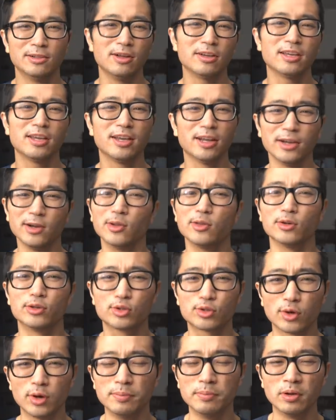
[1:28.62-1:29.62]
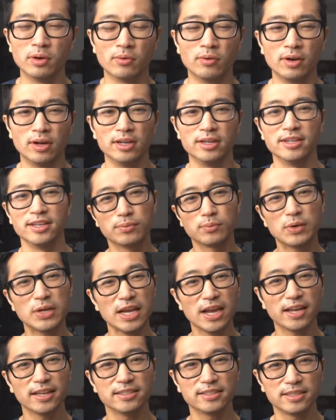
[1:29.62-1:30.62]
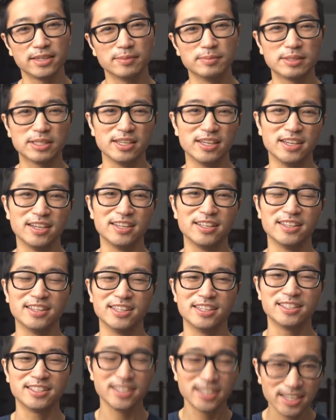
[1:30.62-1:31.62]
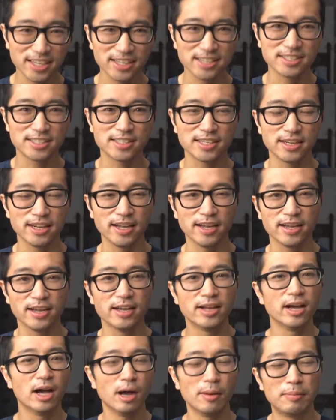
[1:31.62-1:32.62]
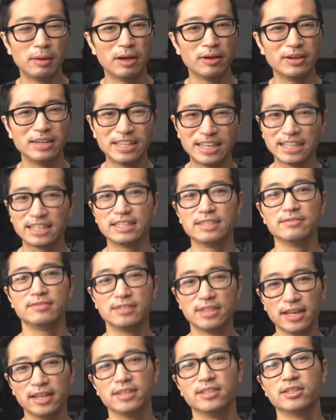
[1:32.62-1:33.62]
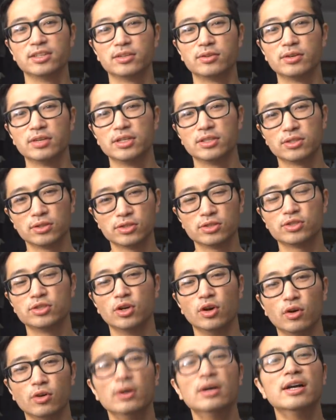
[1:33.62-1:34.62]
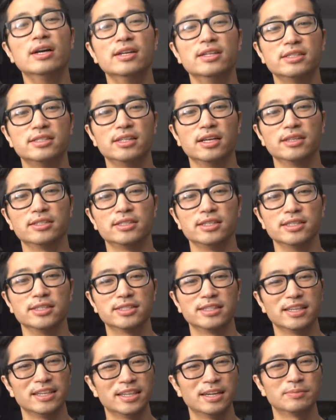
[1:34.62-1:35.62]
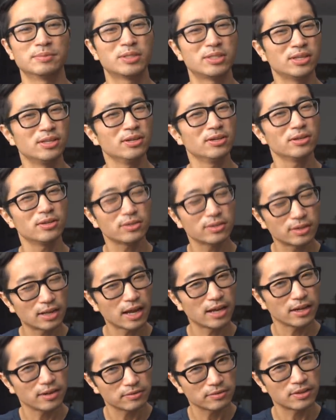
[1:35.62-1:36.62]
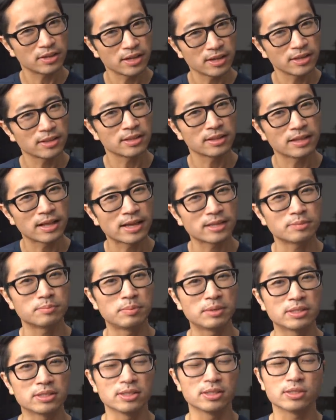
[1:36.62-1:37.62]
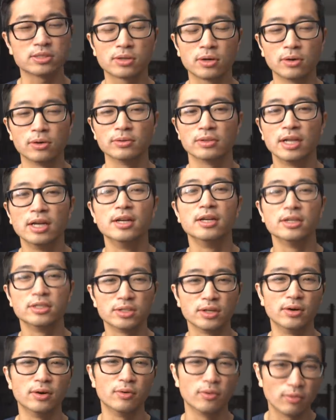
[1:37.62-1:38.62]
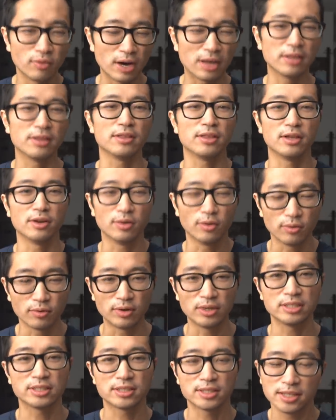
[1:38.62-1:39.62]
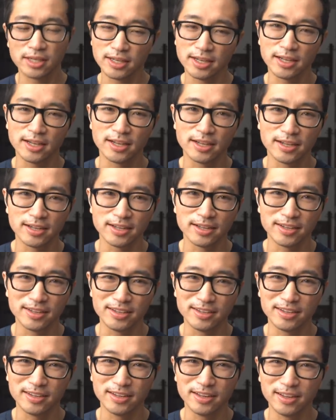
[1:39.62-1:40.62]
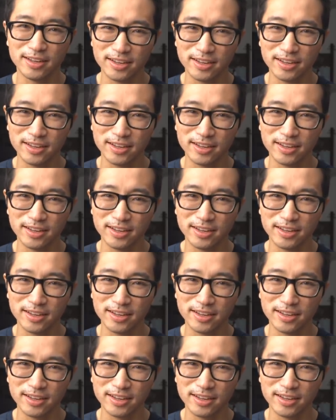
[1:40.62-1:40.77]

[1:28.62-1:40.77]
logging another treadmill run. We had temps in the teens today, about negative 10 degrees or so Celsius, and I'm still kind of kicking the last bits of this cold. So rather than risk a